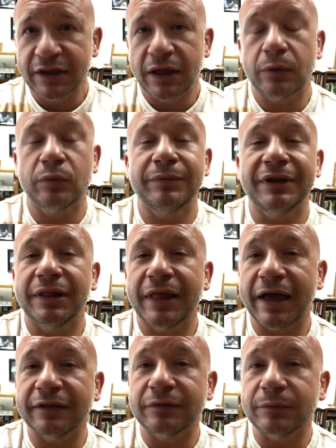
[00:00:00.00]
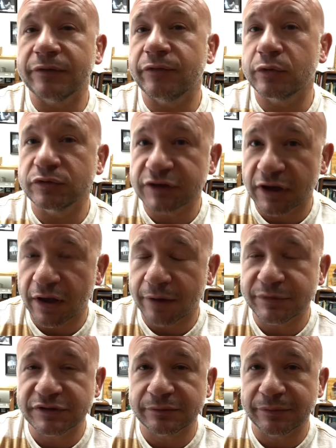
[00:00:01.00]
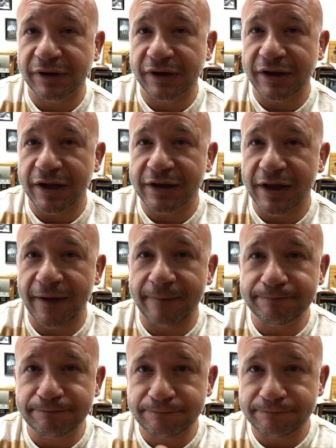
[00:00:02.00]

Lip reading: It would mean a lot to me if you go check out missionmonday.com.